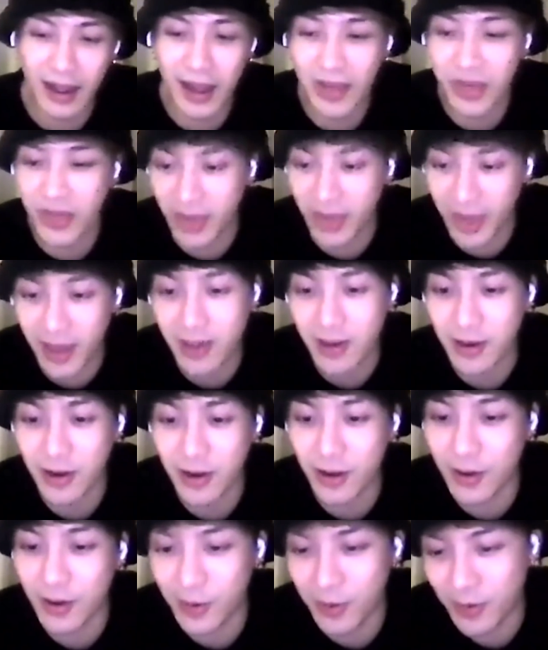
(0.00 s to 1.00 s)
think
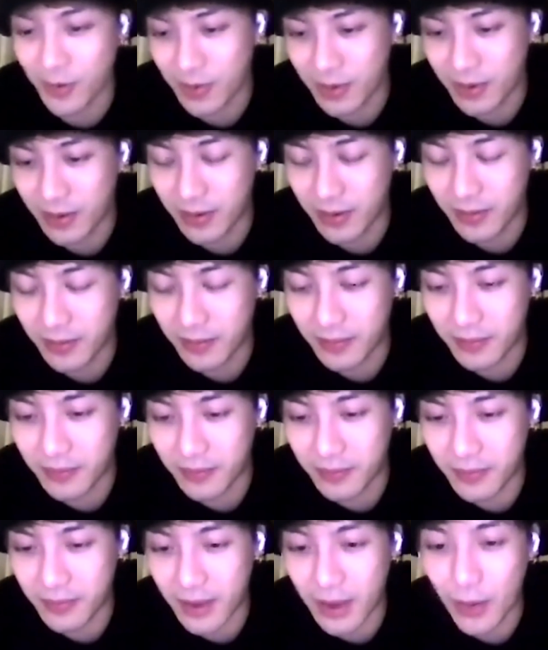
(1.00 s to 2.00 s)

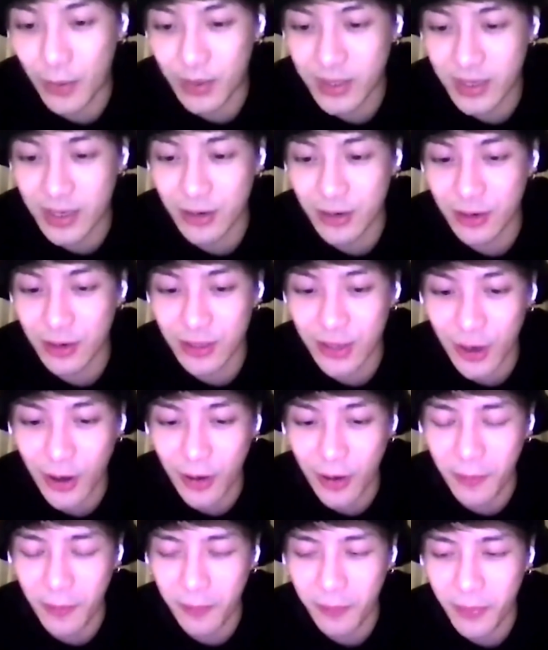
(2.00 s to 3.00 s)
I was in good
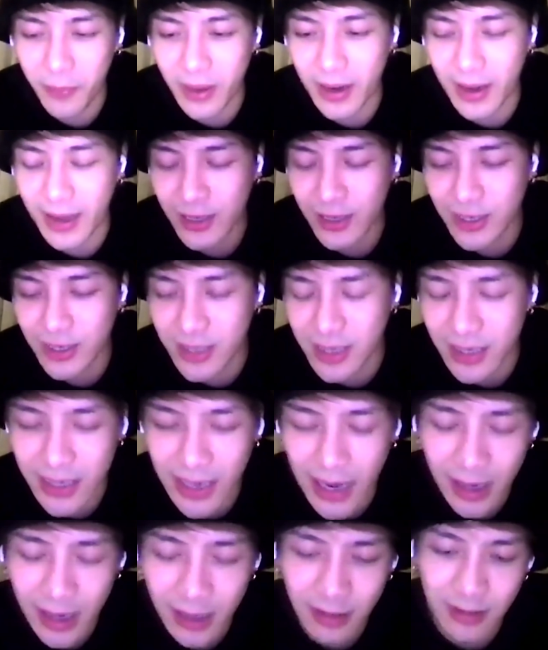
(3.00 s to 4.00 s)
term, but I just
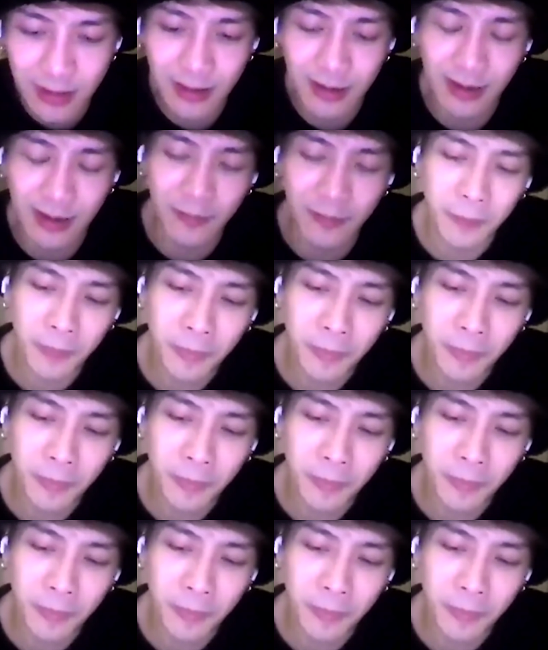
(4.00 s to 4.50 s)
decided to